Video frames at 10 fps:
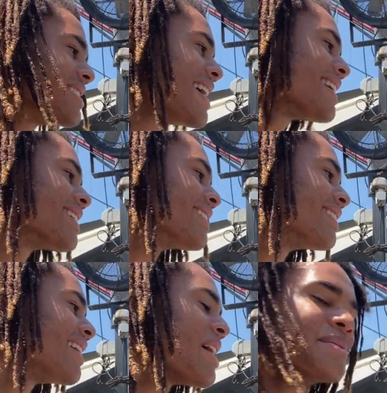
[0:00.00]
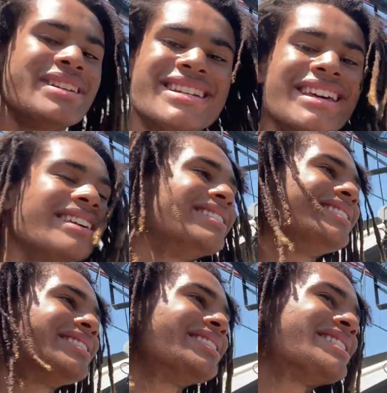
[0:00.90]
like. I wish it.
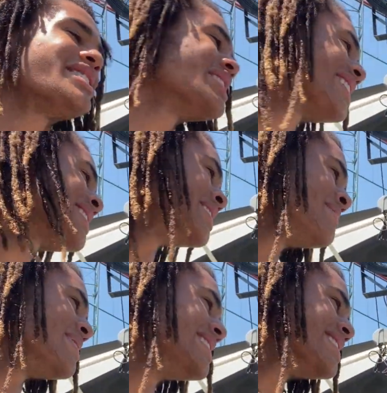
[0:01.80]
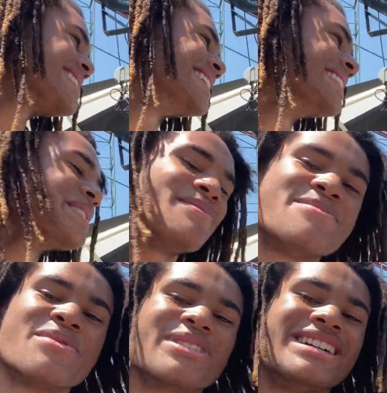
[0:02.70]
It should, could be just a little bit more